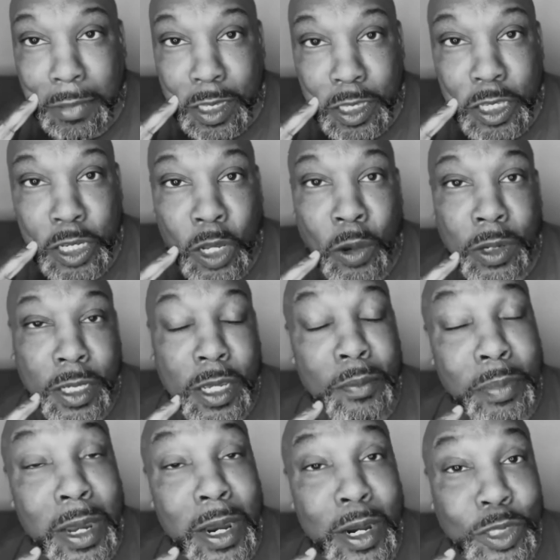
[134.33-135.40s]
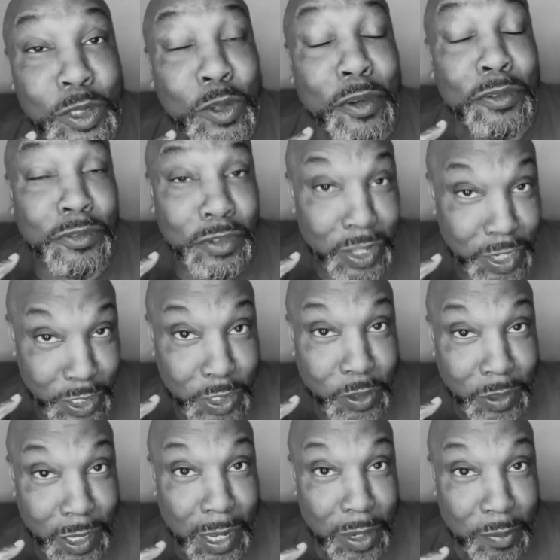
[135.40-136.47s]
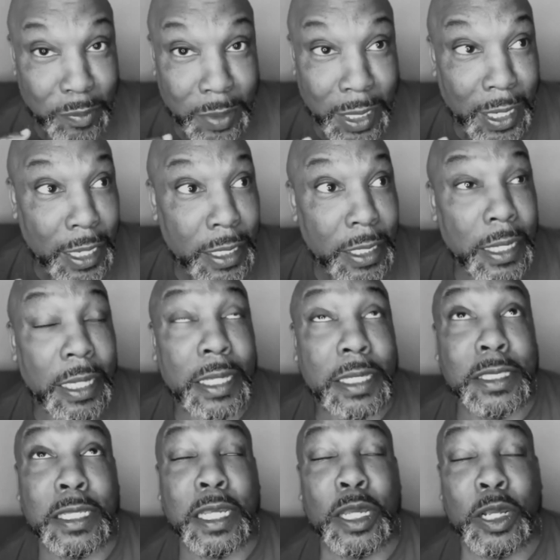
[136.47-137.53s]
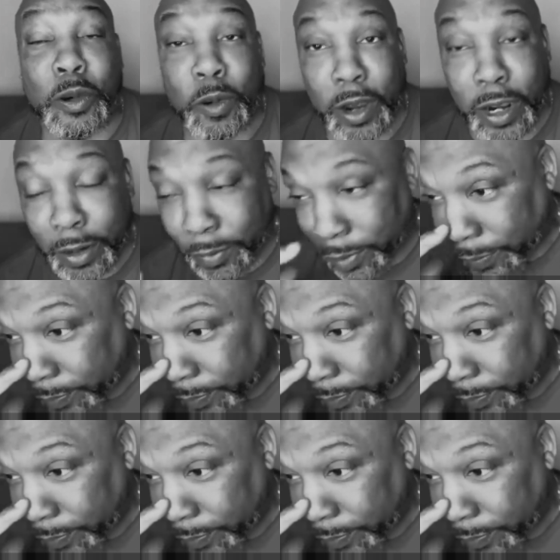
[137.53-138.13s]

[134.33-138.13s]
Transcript: you can only compare to a video game. It is incredible.